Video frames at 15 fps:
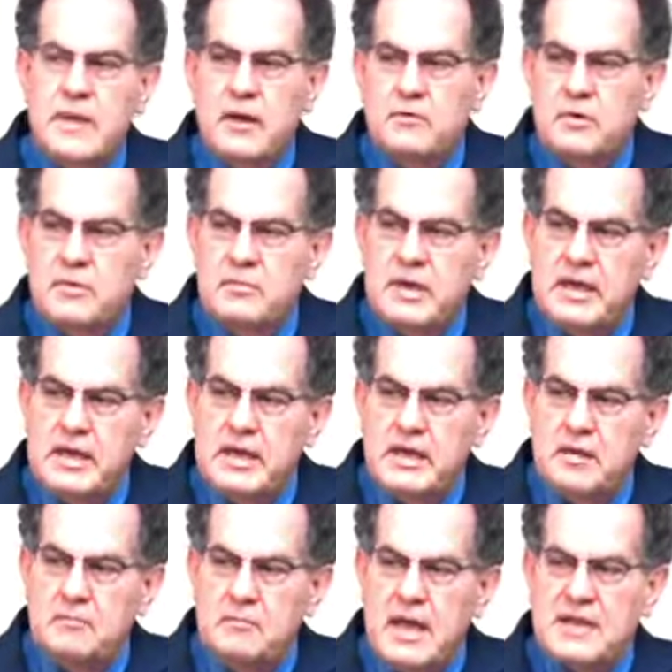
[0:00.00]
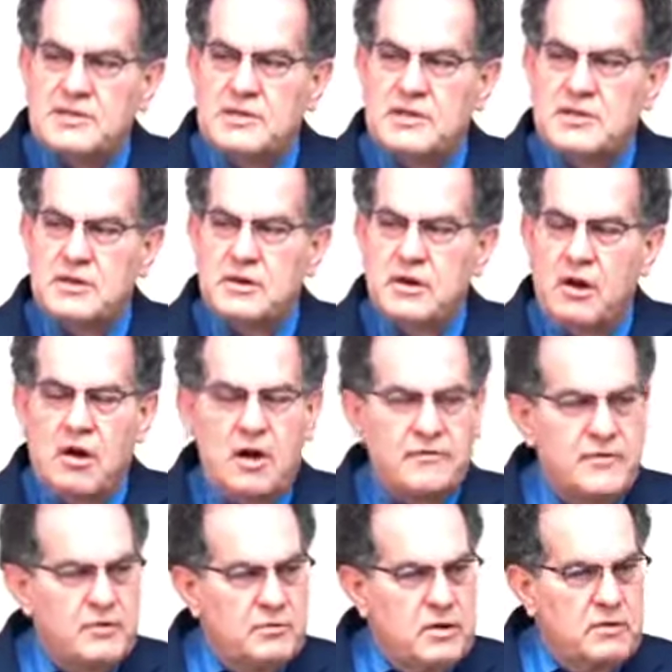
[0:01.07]
That would be a messenger.
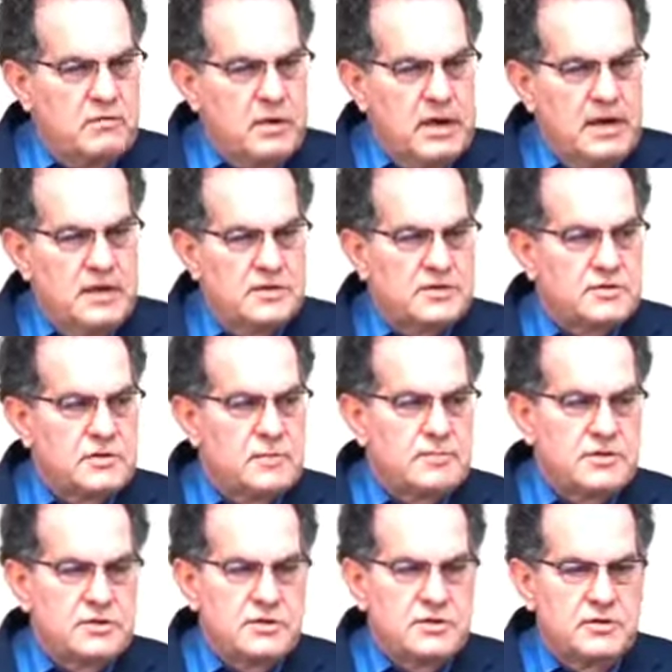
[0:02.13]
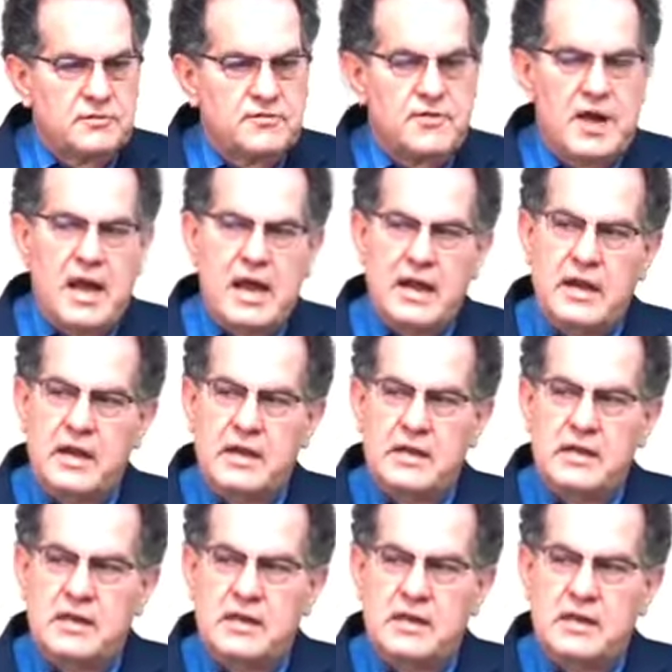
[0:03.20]
Often, when reading the Scriptures, you'll find